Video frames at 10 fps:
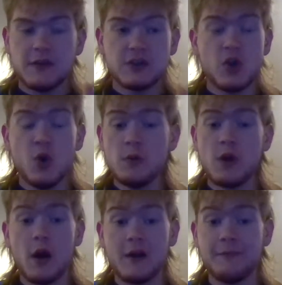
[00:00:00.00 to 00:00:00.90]
The 2
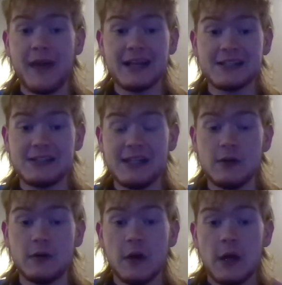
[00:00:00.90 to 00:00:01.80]
car of Max
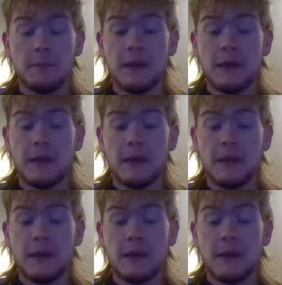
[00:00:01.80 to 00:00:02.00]
Siegel,